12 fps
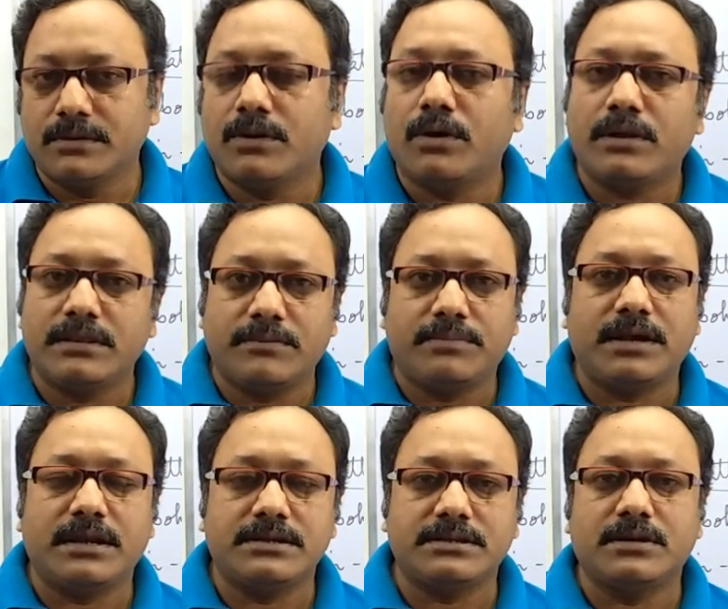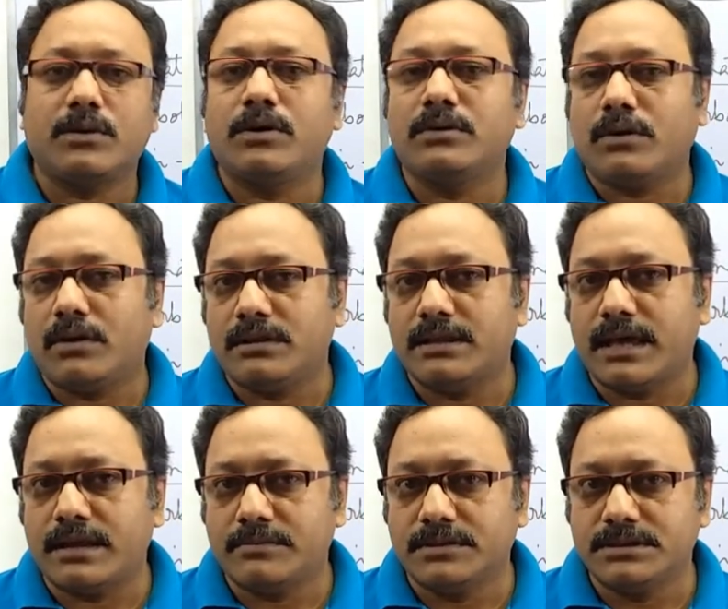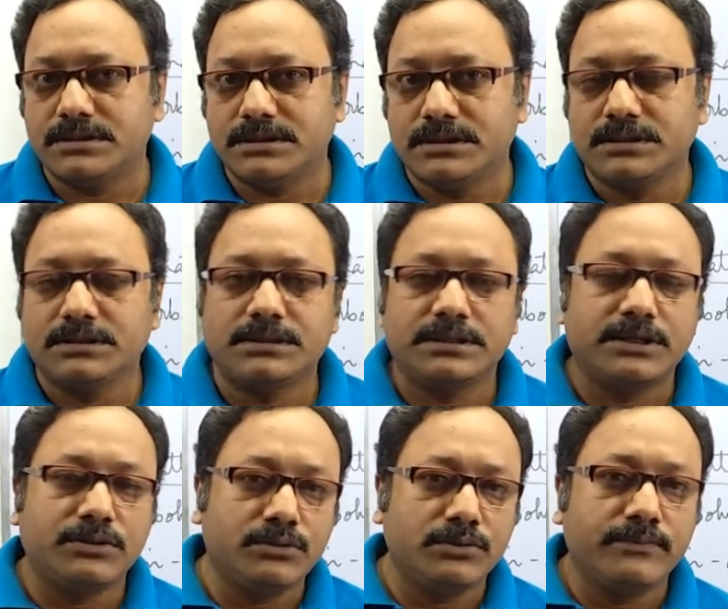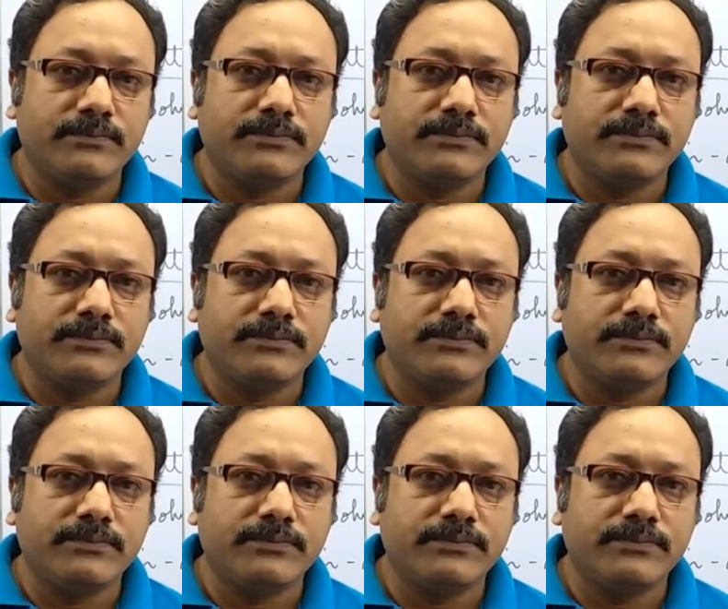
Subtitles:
All the plants and all the animals, they do